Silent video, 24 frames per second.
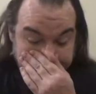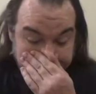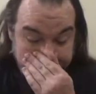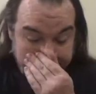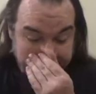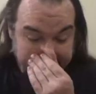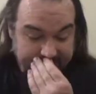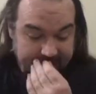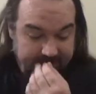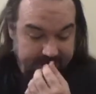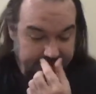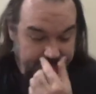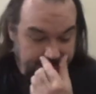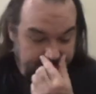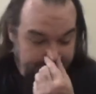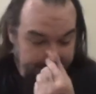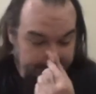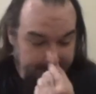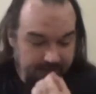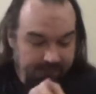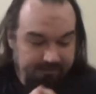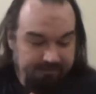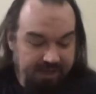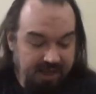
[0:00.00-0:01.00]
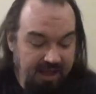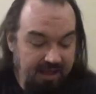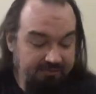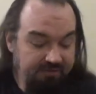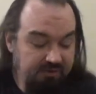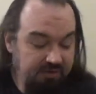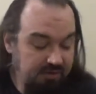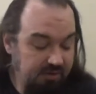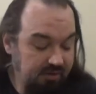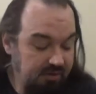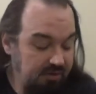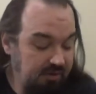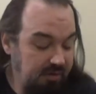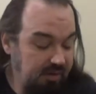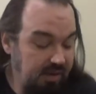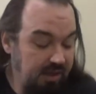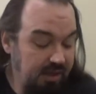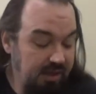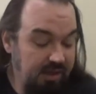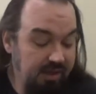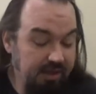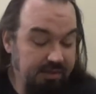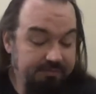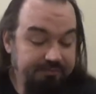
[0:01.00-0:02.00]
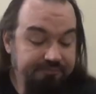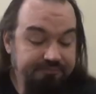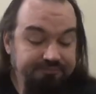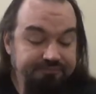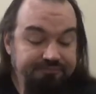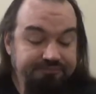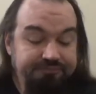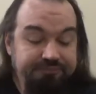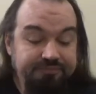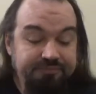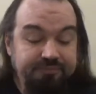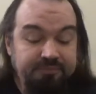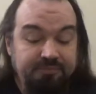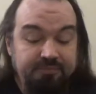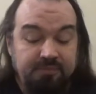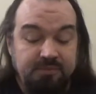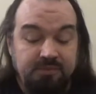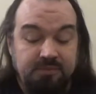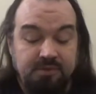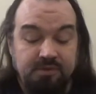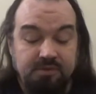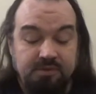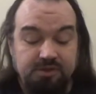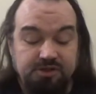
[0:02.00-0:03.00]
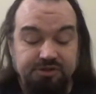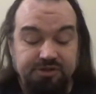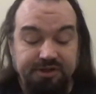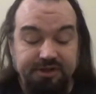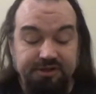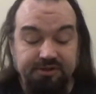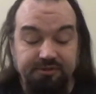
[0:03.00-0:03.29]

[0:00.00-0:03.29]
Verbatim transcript: but then goes after Shriek